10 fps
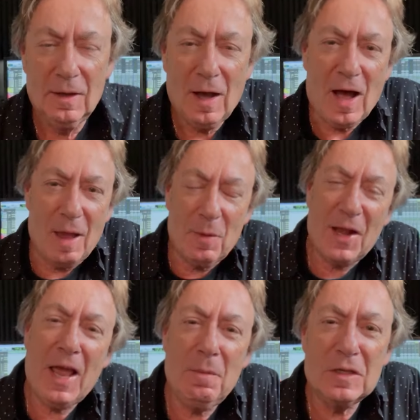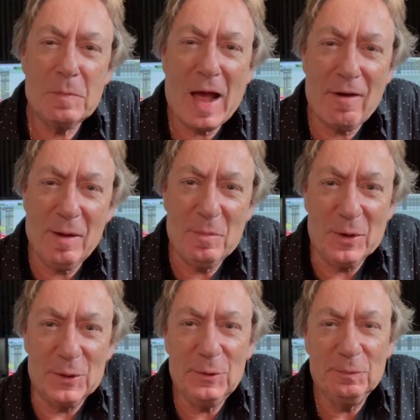Hi, my name is Barry
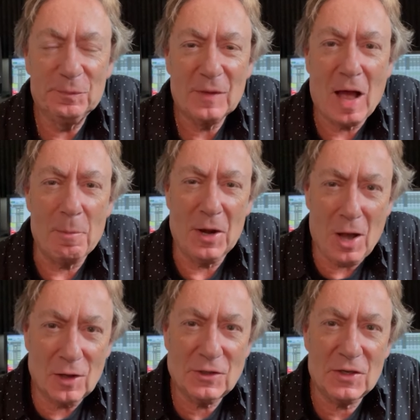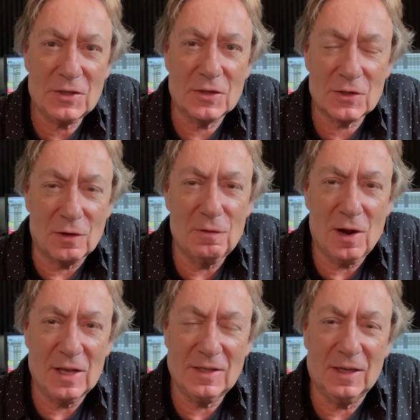Blue. I'm an artist, a
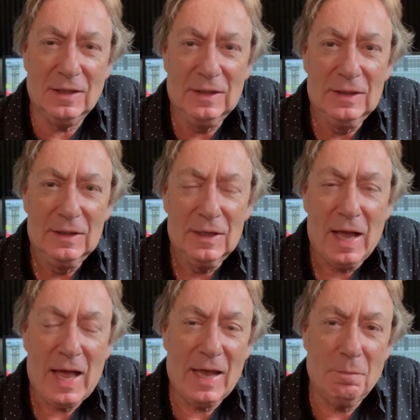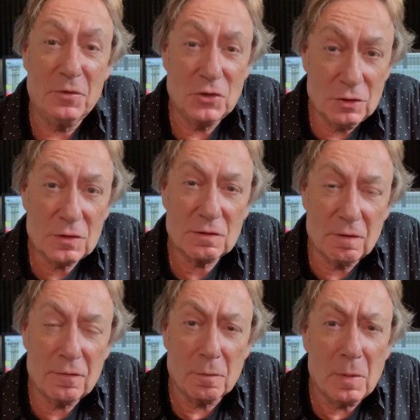songwriter, and
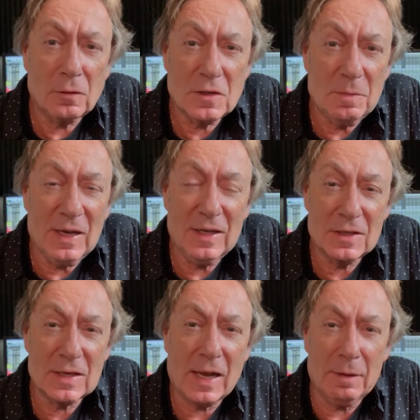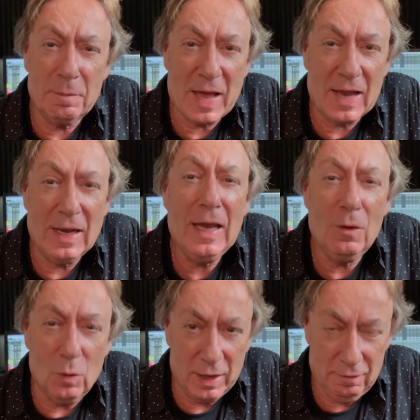producer of the multi-million selling band
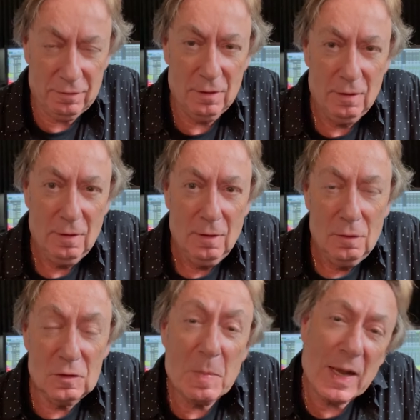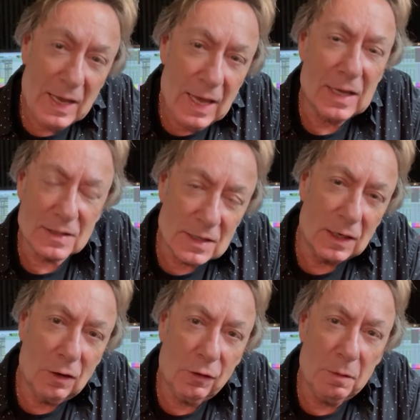Heatwave, whose many hits
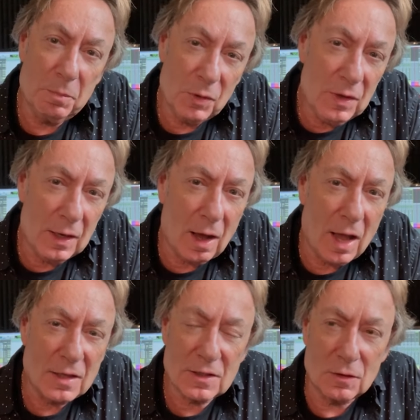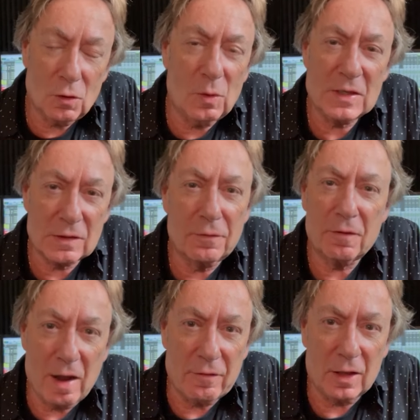including Boogie Nights and Always and
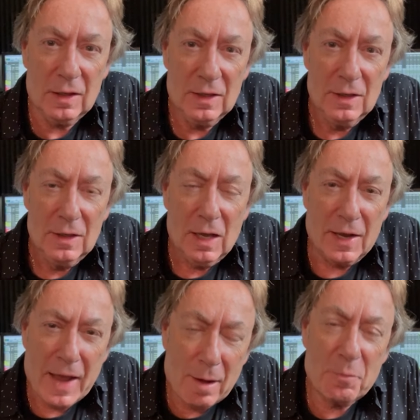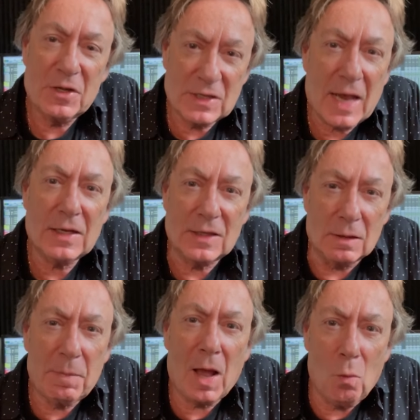Forever are now
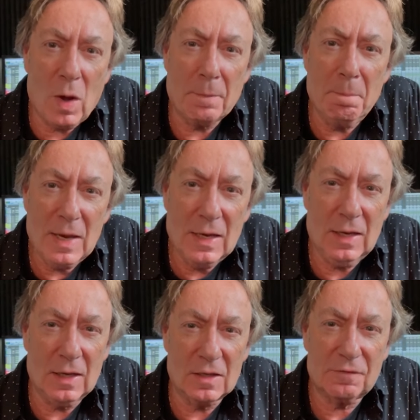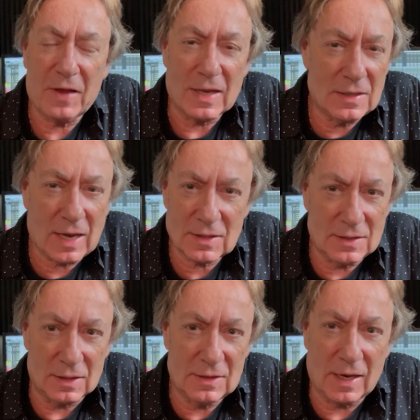protected by One Media's
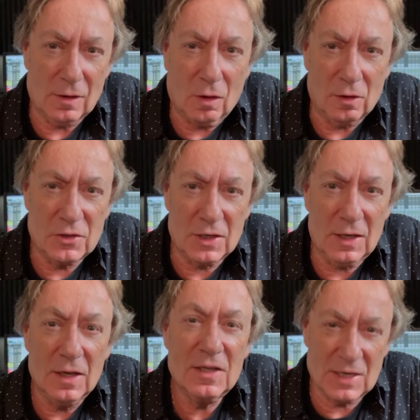fantastic technology,